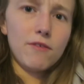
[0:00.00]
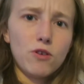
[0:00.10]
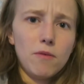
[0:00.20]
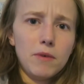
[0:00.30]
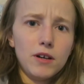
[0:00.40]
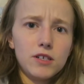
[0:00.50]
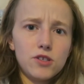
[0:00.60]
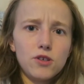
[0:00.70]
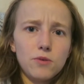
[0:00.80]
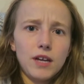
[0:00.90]
I've got my
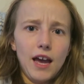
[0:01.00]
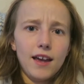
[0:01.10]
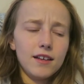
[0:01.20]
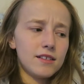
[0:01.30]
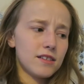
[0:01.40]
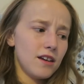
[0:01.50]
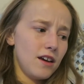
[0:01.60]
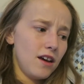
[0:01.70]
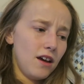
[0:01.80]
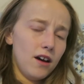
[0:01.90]
suitcase,
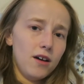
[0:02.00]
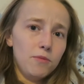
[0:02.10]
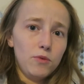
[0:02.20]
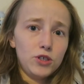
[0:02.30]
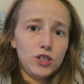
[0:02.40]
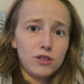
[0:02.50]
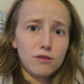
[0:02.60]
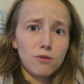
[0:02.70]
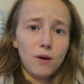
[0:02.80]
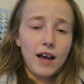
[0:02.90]
which
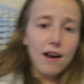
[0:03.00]
is quite